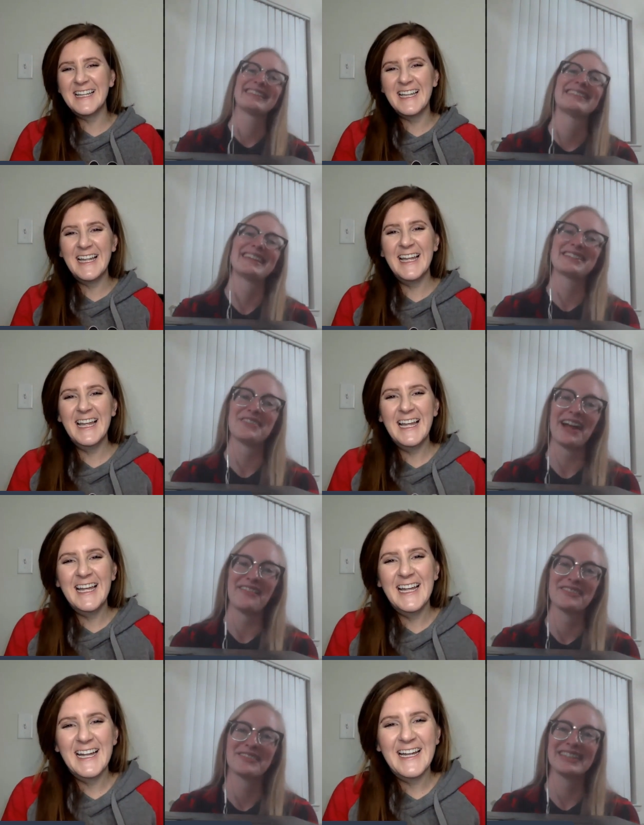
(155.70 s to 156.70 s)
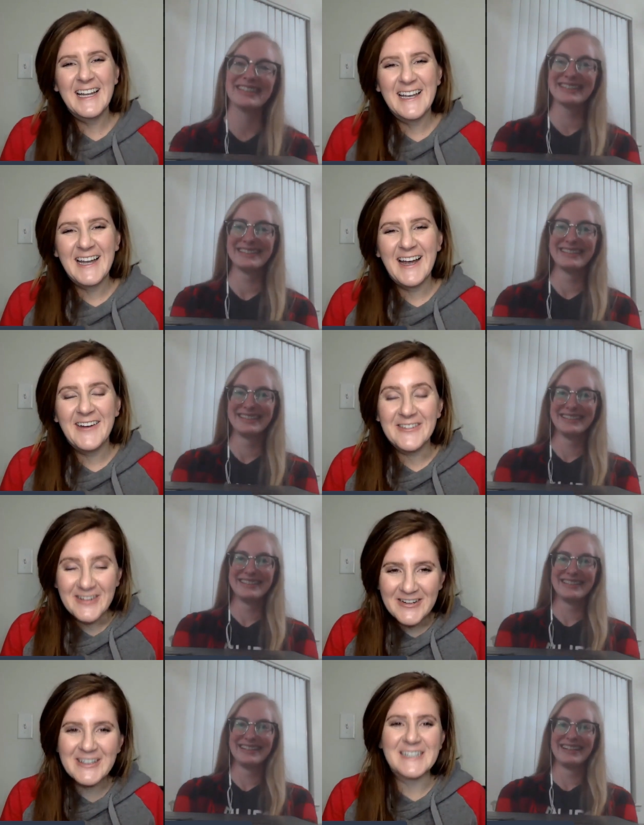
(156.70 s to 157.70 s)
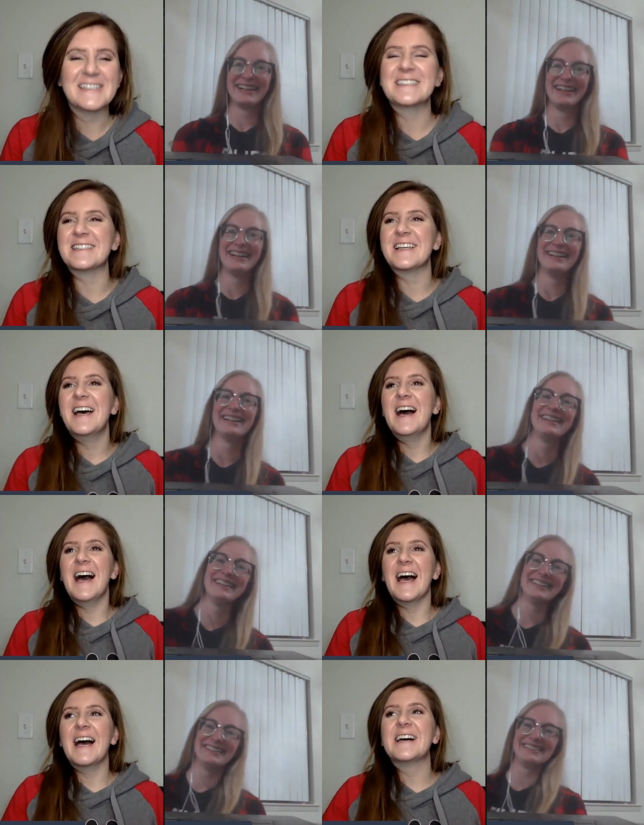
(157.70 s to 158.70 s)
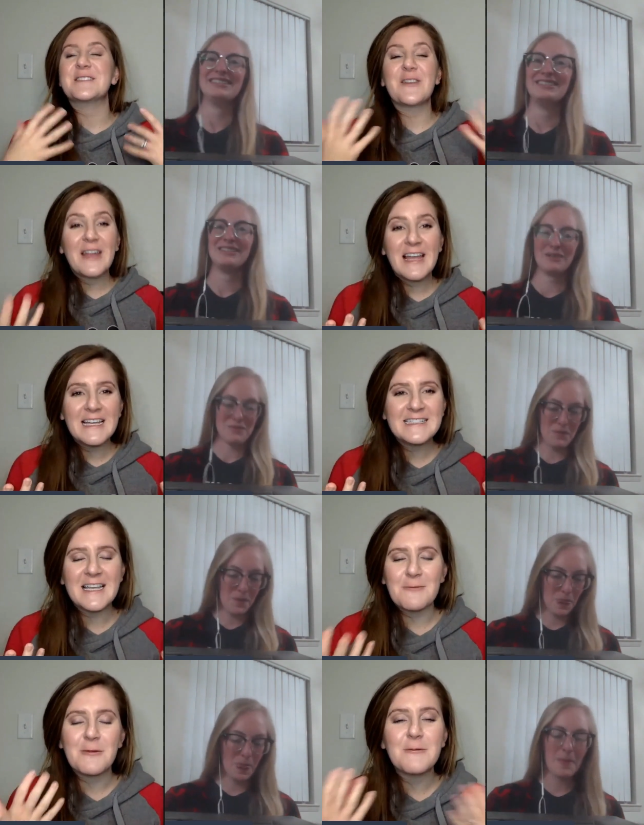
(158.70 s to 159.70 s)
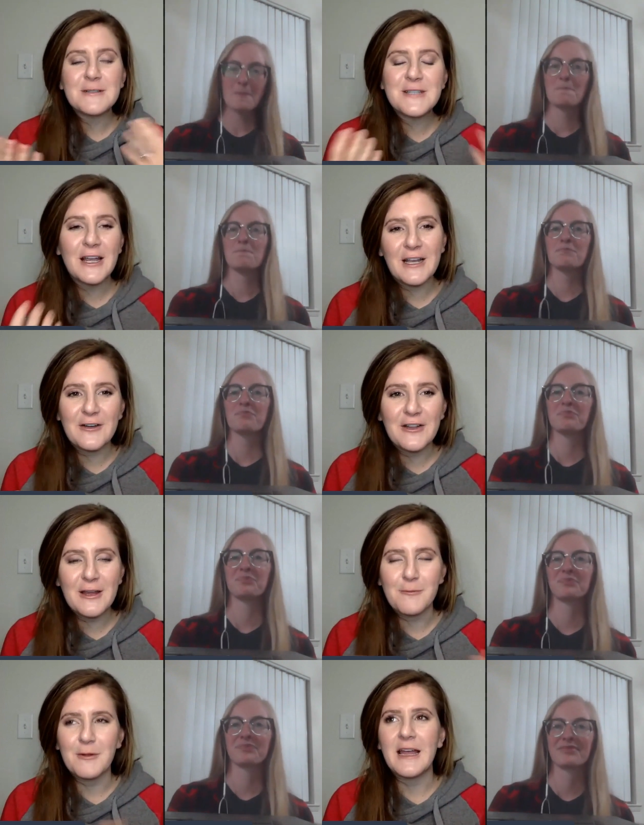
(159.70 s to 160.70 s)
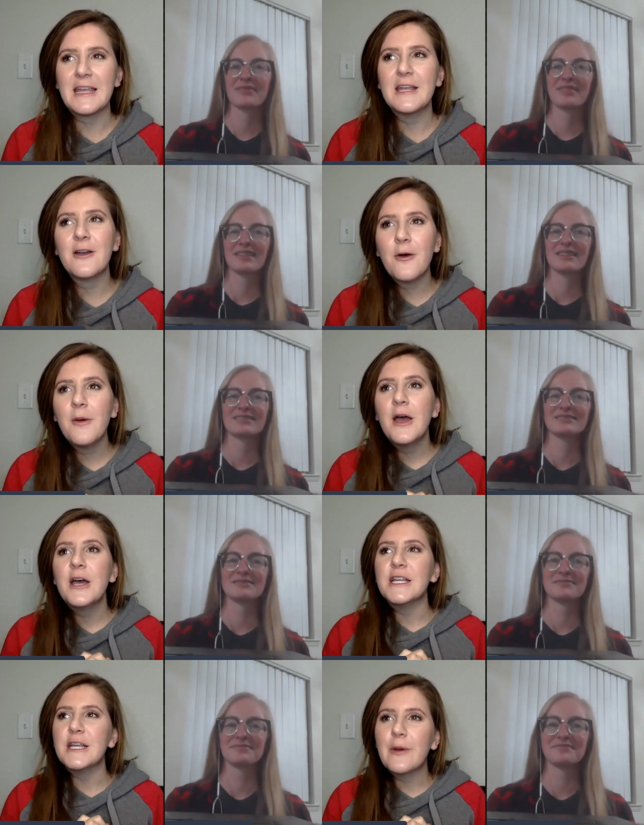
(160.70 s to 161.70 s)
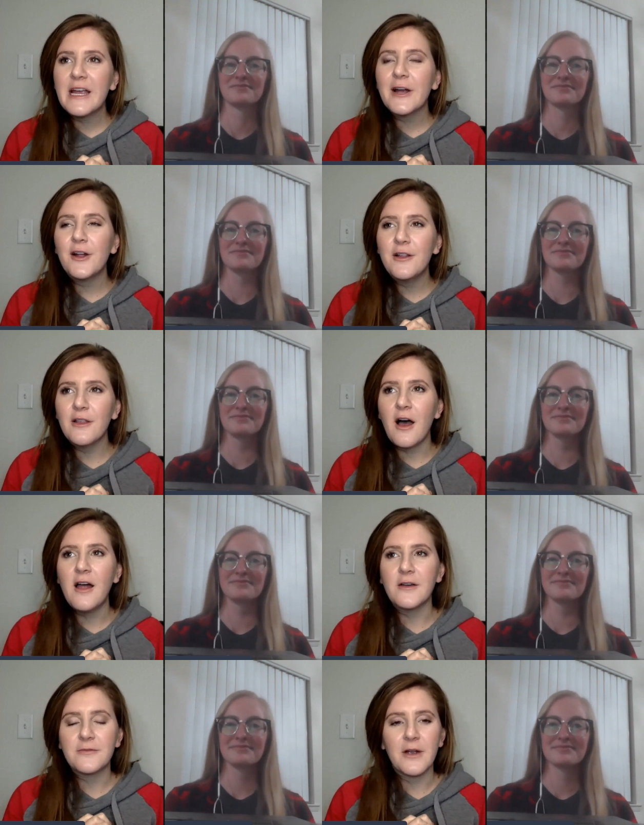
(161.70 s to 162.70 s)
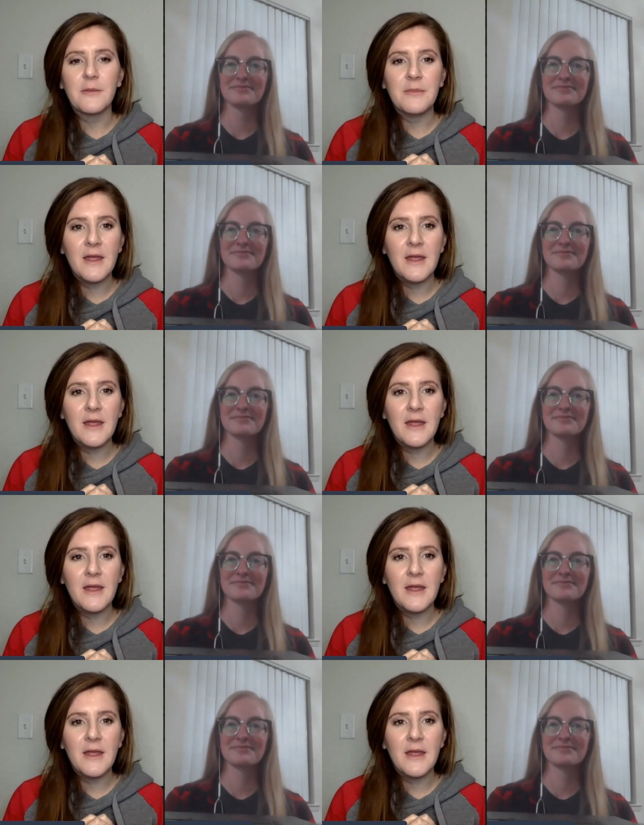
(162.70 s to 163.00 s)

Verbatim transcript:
Speaker 1: Thanks for having me.
Speaker 2: Of course. Uh, so like I said, we were talking earlier and we're like, you know, you hear a lot from